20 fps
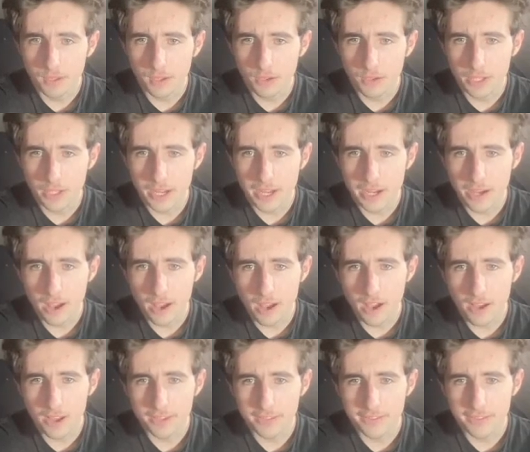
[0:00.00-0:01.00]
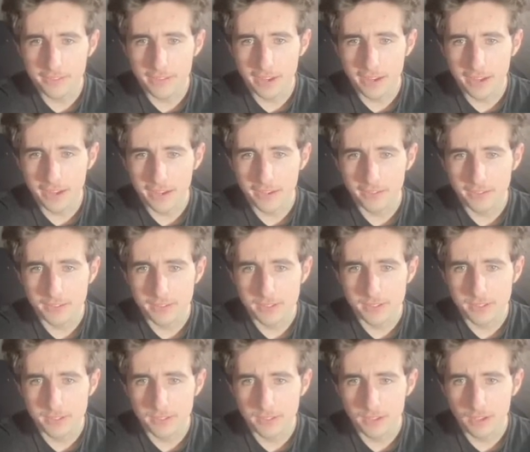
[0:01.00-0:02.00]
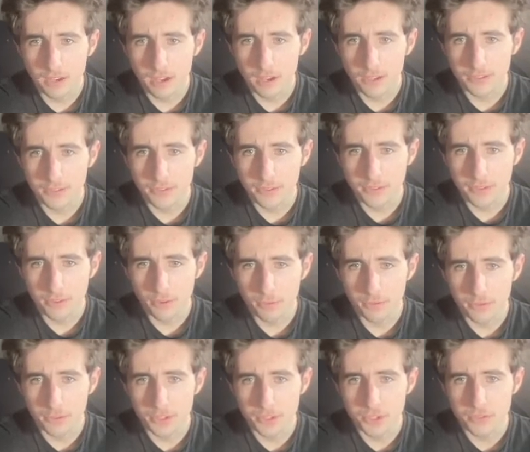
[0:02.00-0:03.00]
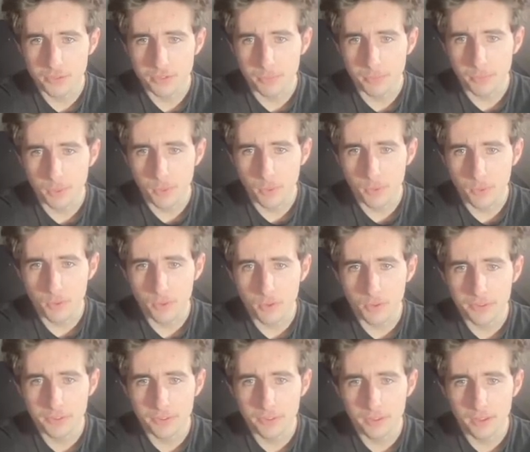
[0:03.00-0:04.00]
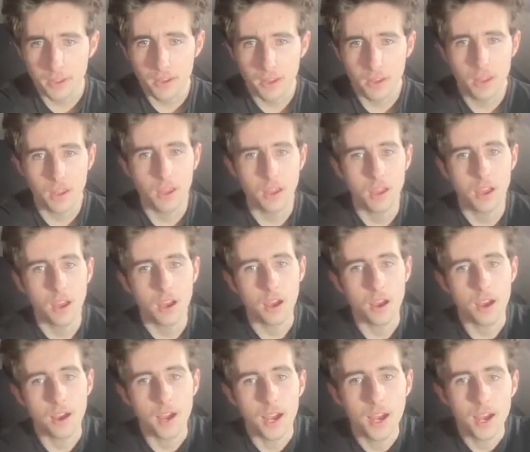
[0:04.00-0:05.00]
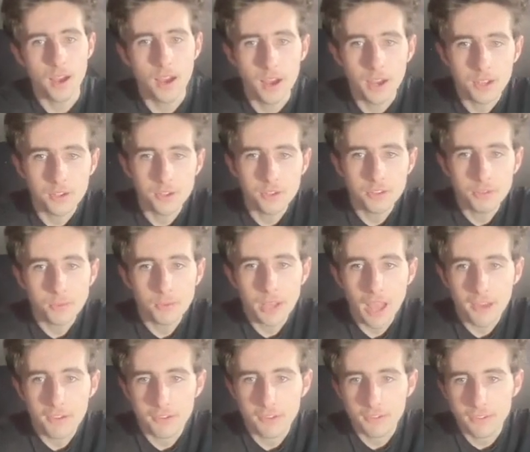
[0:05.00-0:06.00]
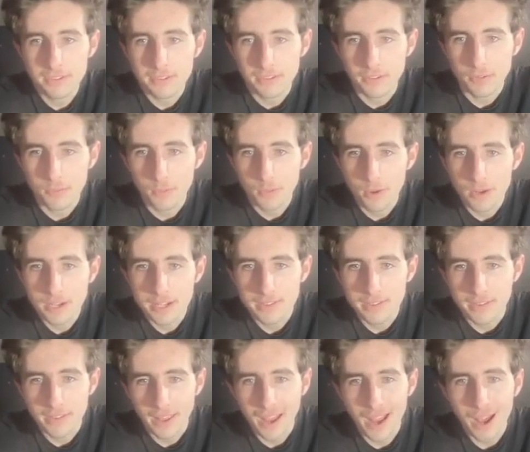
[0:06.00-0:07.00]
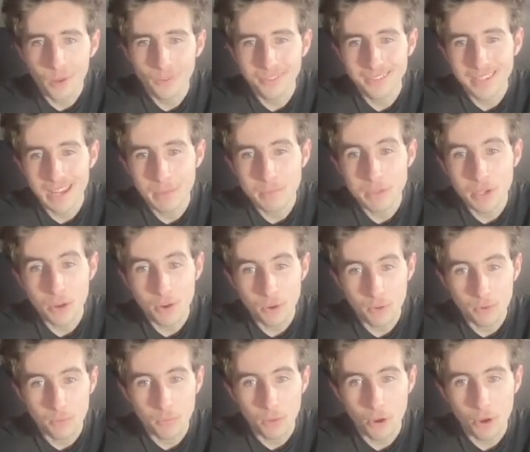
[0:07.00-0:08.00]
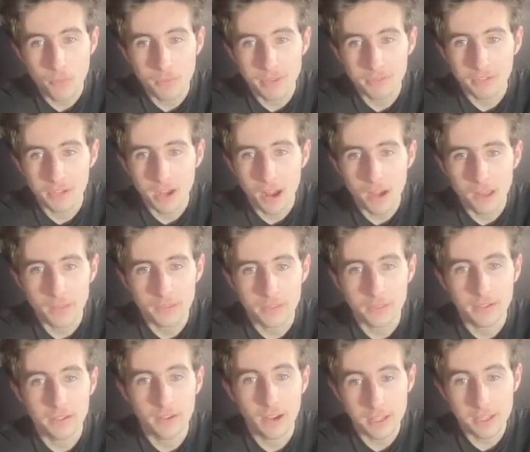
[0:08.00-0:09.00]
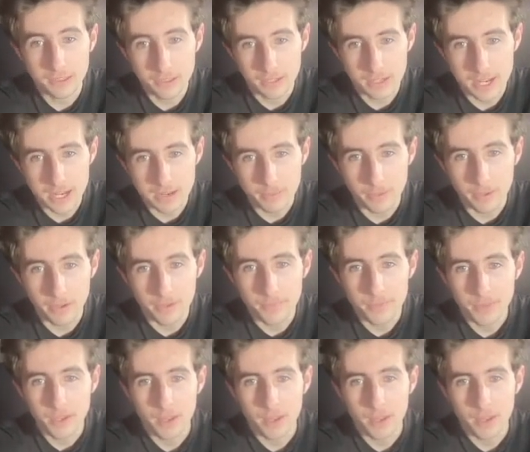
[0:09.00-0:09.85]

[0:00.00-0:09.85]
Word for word: okay, hearts and hearts on the soles of the shoes and paws. Uh, a notable characteristic of Wally is his house named Home. Home is regarded as the ninth neighbour,